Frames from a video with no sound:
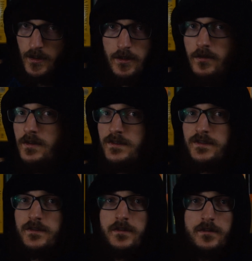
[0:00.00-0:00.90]
You
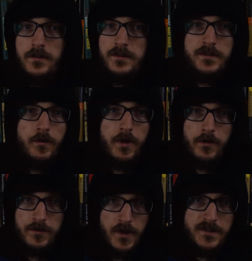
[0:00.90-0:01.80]
just you just don't want to
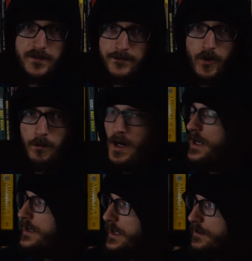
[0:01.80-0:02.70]
address the
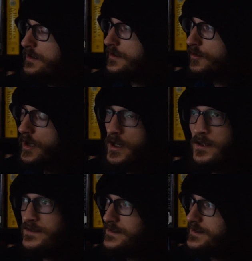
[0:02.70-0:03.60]
full-bodied alien
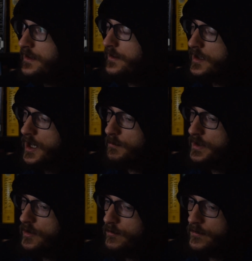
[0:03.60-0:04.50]
grays inside the
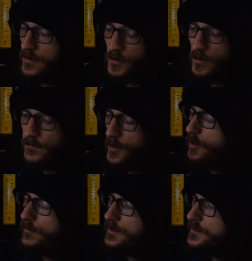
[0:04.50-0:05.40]
cockpit over the UFO over